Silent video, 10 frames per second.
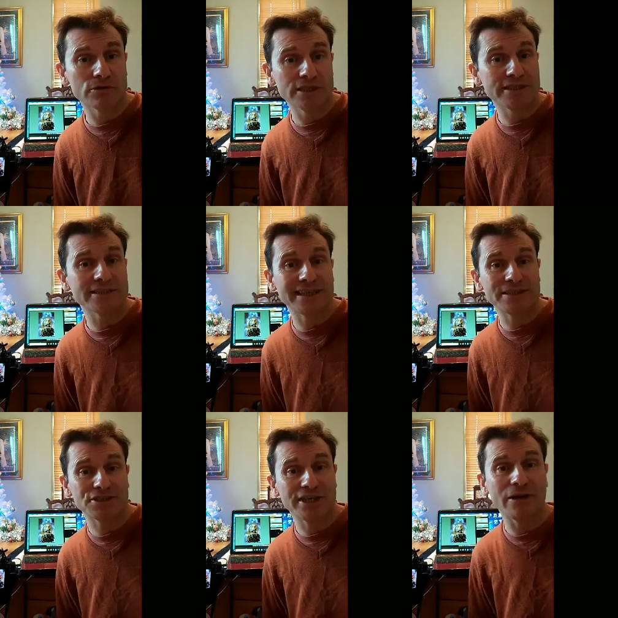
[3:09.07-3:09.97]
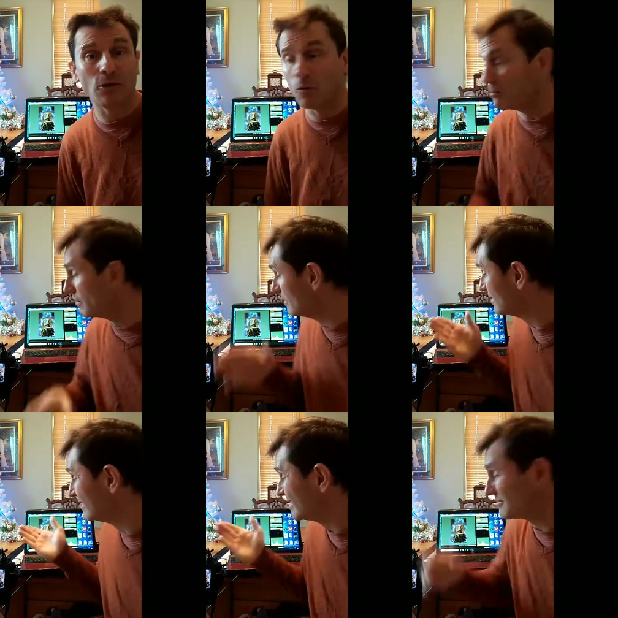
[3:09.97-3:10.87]
It does actually help, but
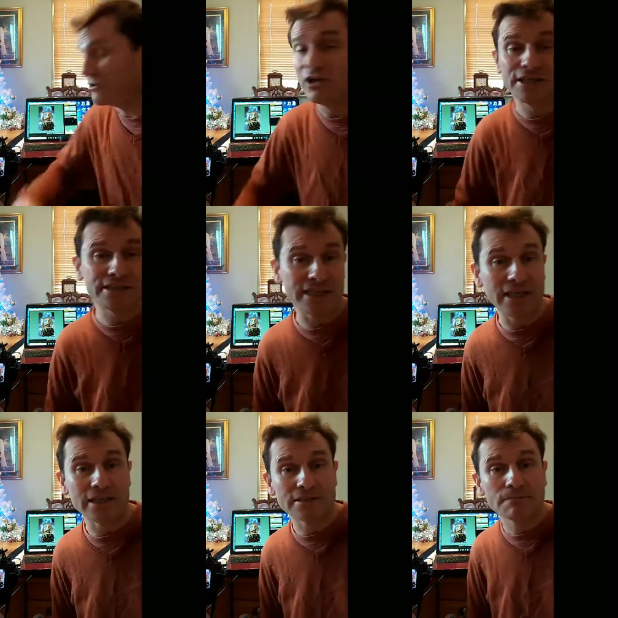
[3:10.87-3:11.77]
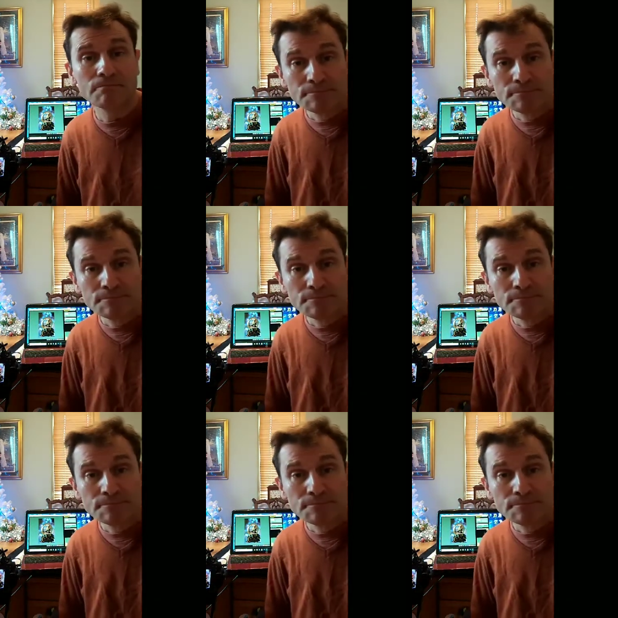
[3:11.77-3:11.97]
it's fine as it is.